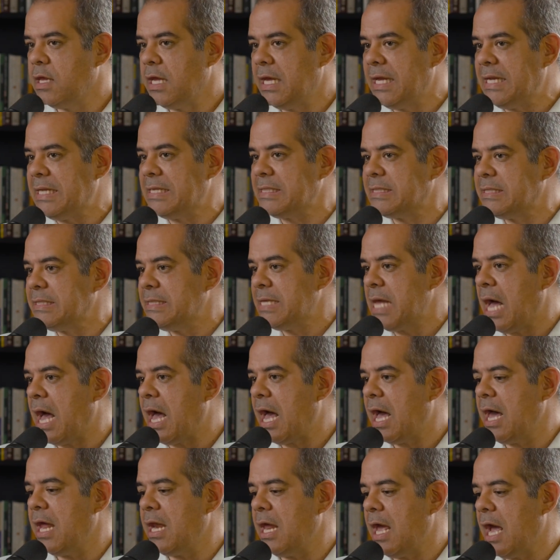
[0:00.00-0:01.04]
it is
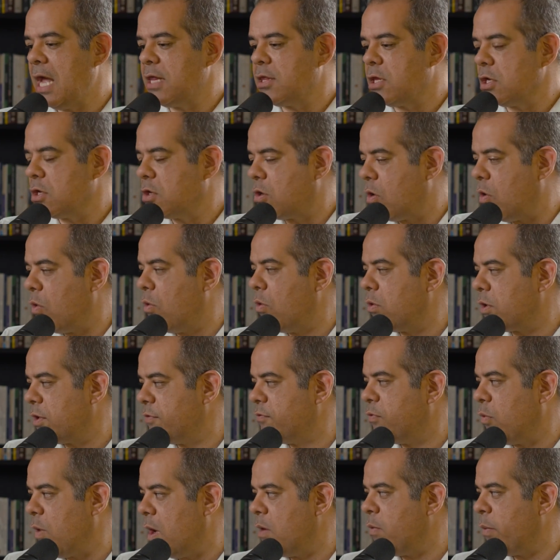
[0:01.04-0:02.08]
not at the core
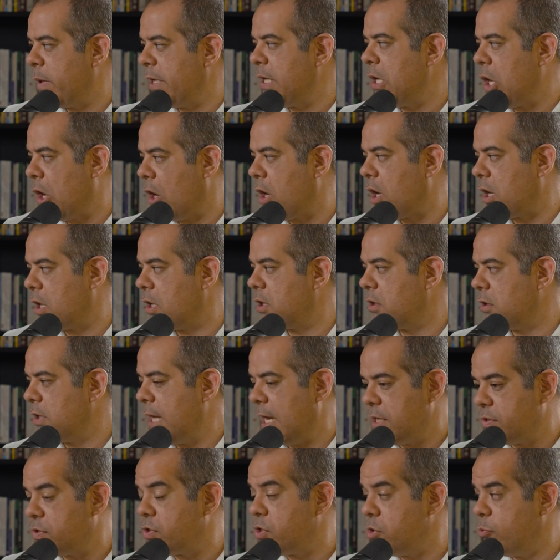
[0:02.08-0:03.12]
of what we are
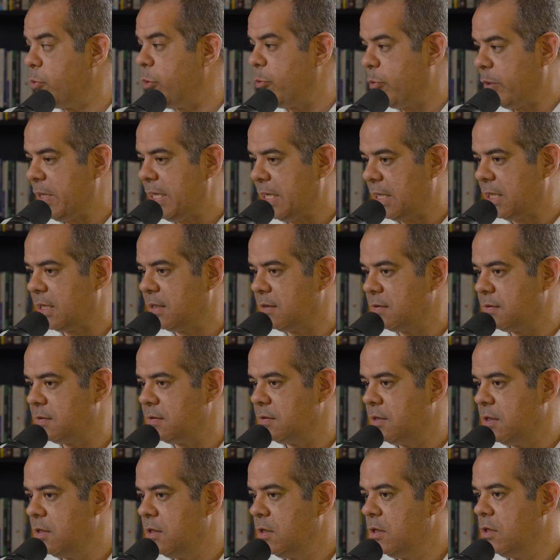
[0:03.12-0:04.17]
as human
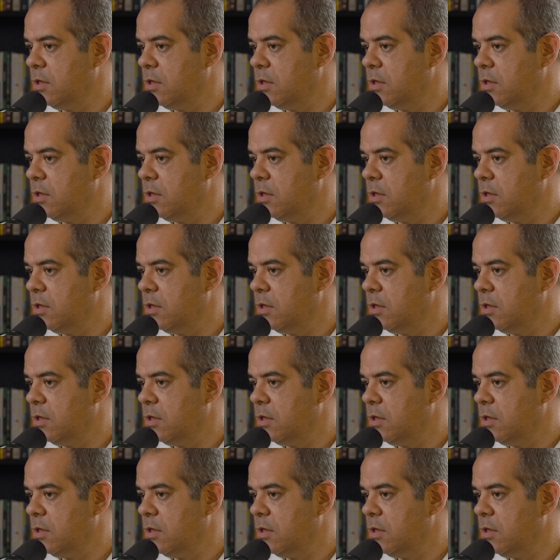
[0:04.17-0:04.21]
beings